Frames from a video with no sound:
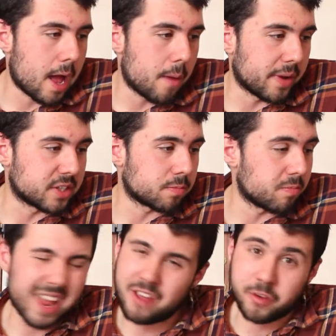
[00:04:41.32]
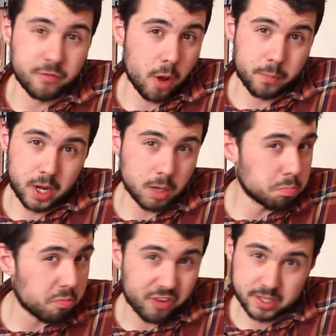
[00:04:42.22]
It's If you've not been,
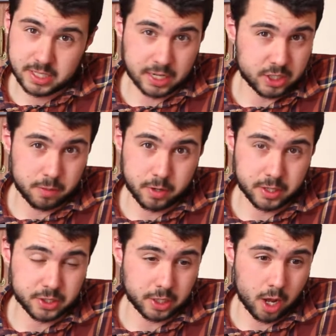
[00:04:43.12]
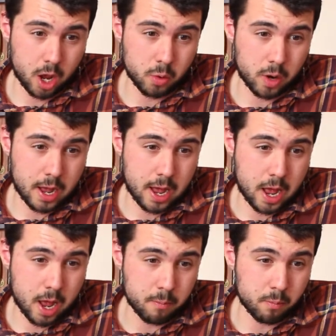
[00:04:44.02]
fantastic place to go,
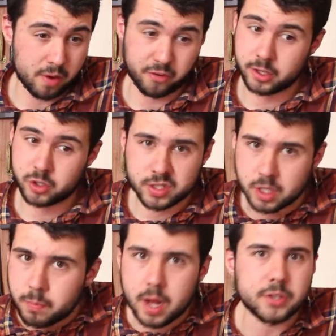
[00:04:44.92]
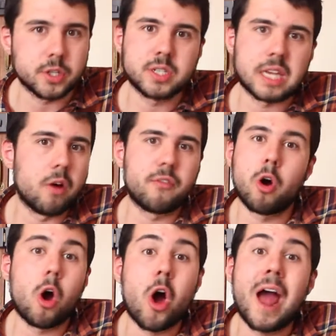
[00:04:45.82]
whether you're interested in Barnsley itself or
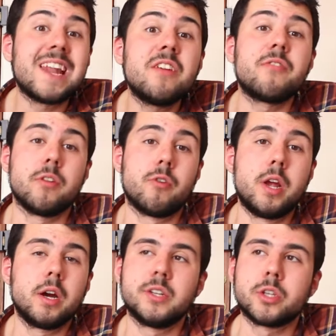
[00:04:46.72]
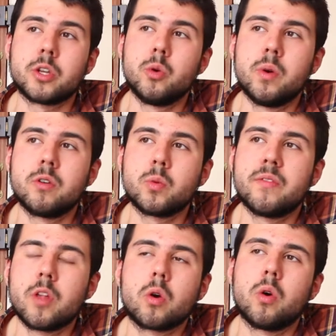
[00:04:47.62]
anything really to do with
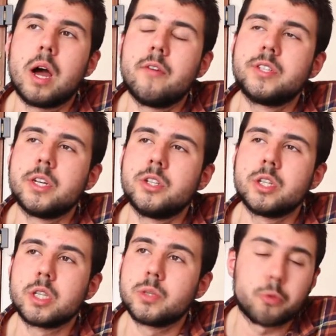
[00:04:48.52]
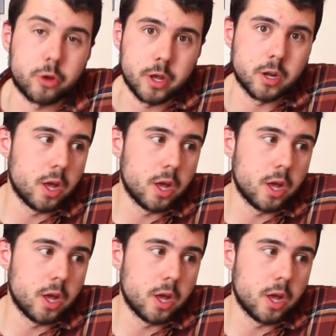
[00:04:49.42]
local heritage, it's brilliant.